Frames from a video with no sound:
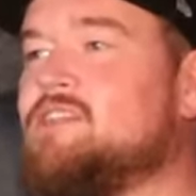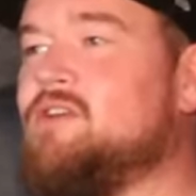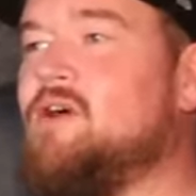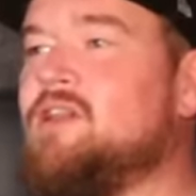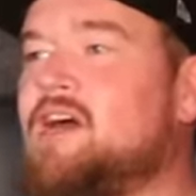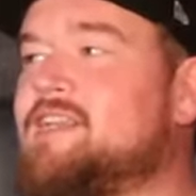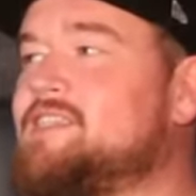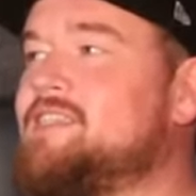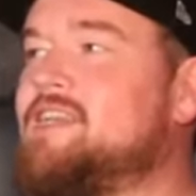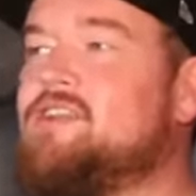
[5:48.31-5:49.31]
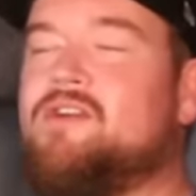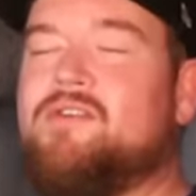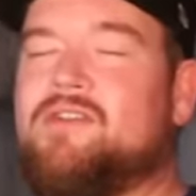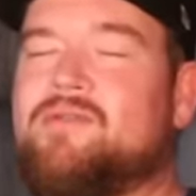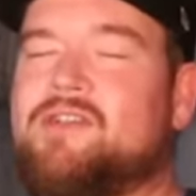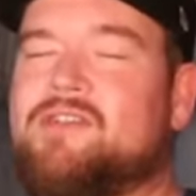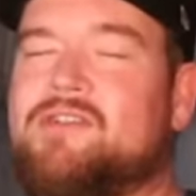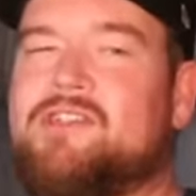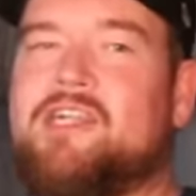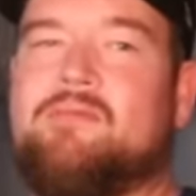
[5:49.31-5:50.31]
So a lot is still unknown on the
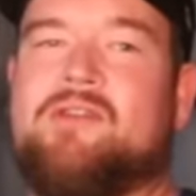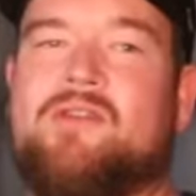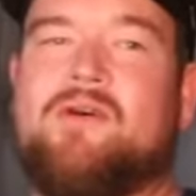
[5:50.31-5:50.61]
research here, but